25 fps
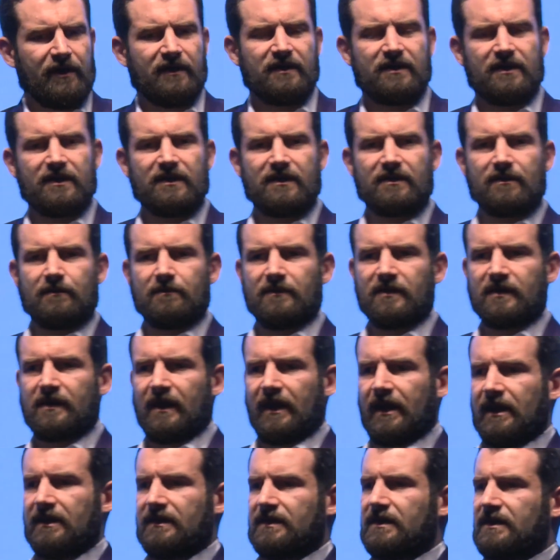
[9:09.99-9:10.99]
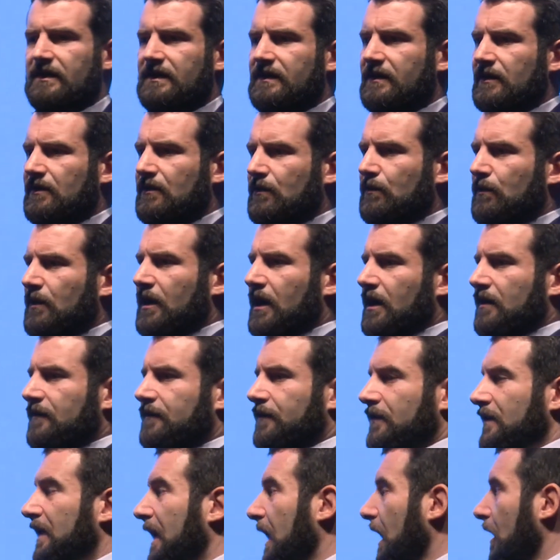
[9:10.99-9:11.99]
systems that exist in the wild for
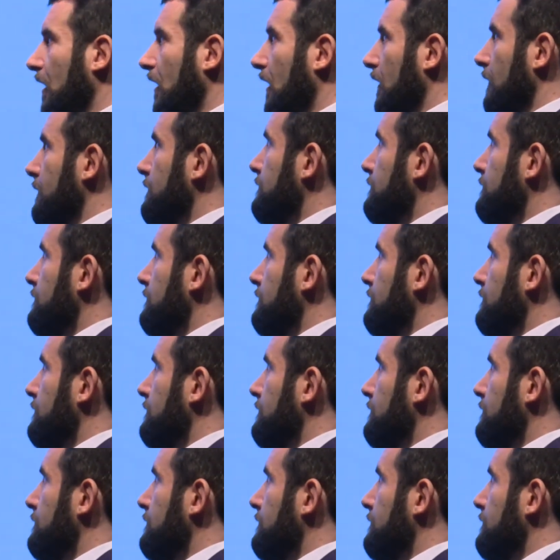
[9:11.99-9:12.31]
that long?